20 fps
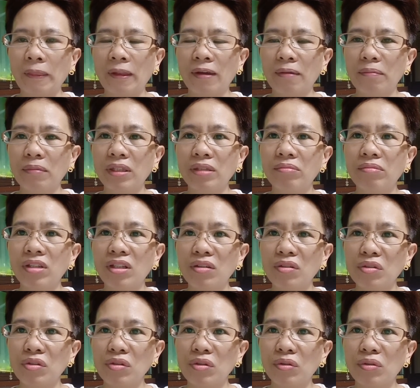But
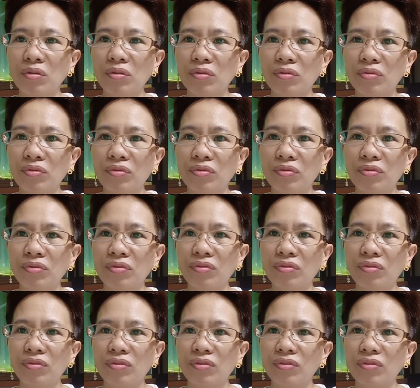because of
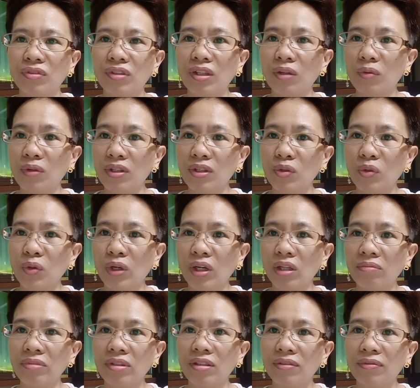they want to
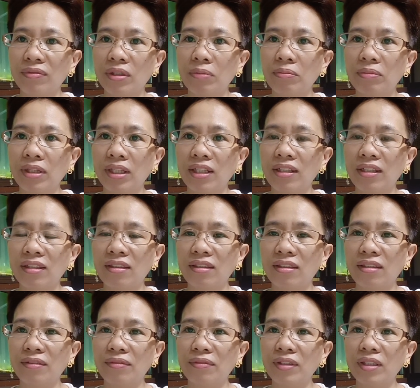help their family in
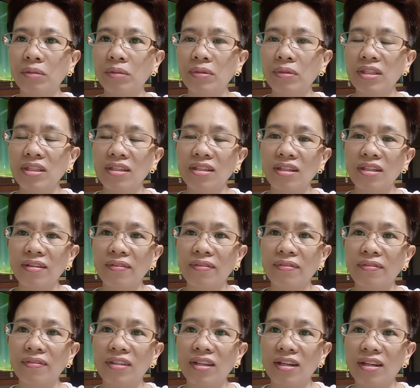the Philippines, if
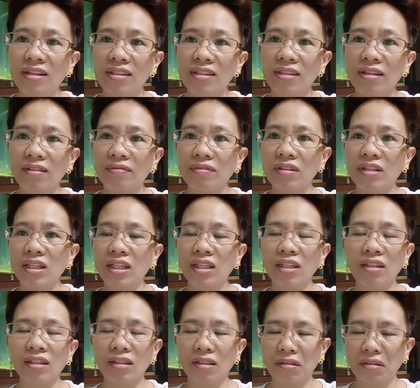they are suffering,
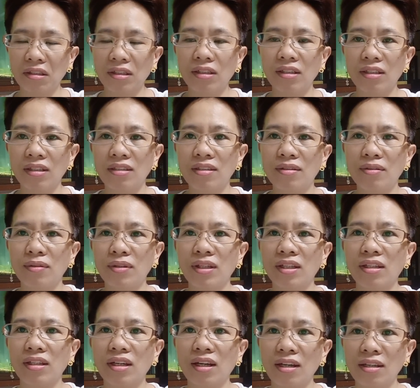it's okay.
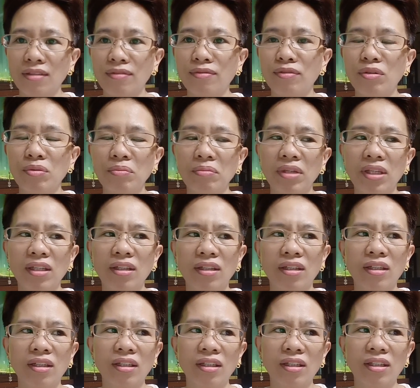As for me,
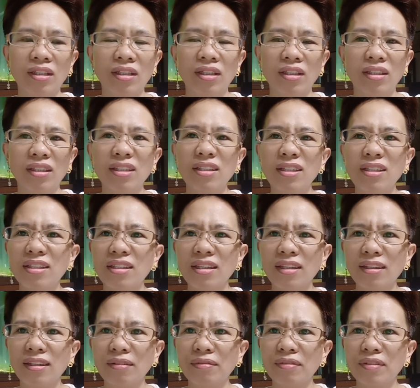this is
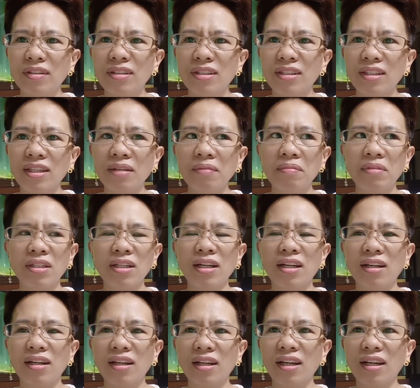not the first time sa
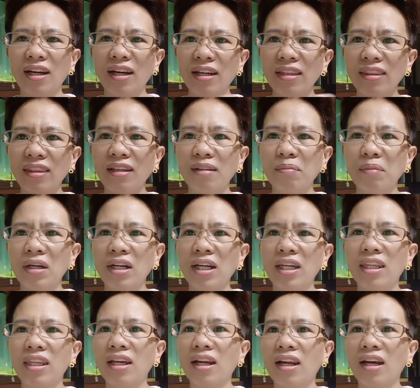lahat ng mga
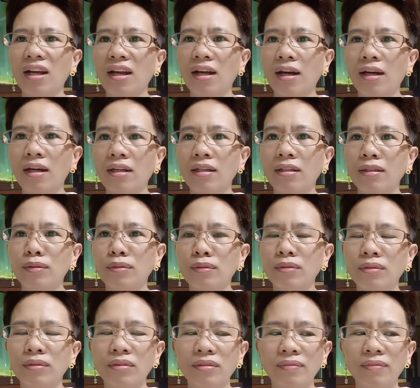inalagaan ko.